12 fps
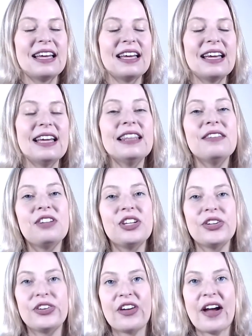In the video
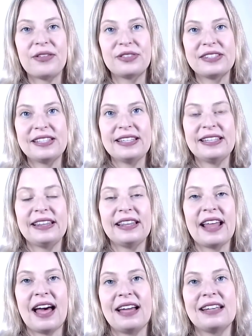you have seen
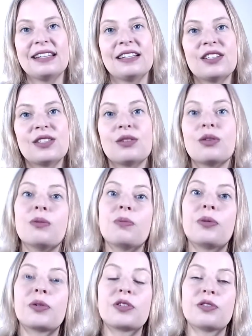that it is so
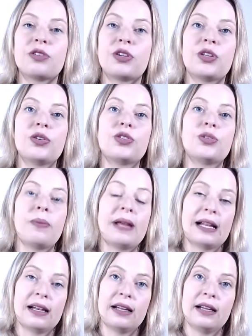important for you to be
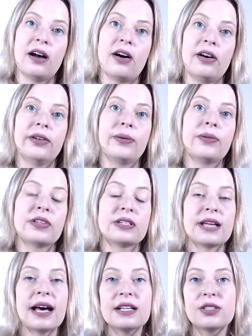clear on the
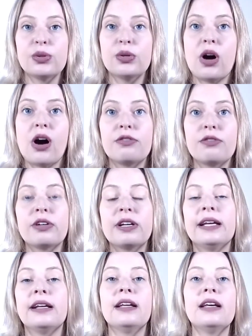task you're
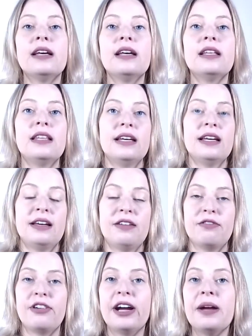offering, the
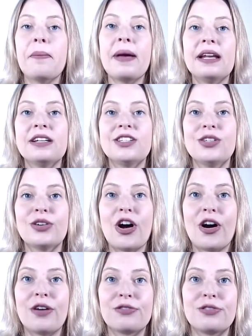environment you're
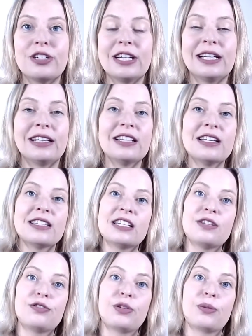offering, the
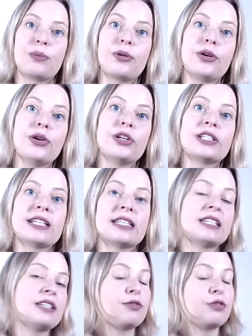different perks and the
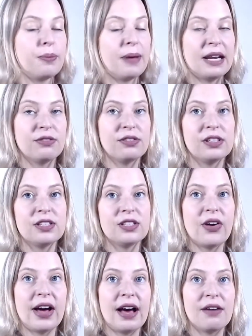different benefits you
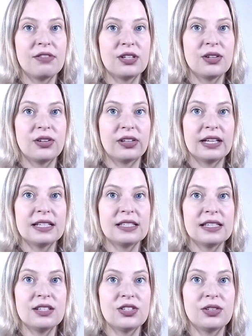have at your
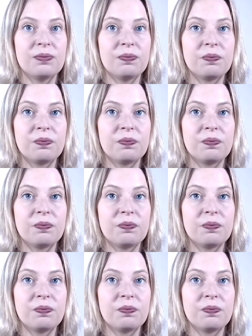organization.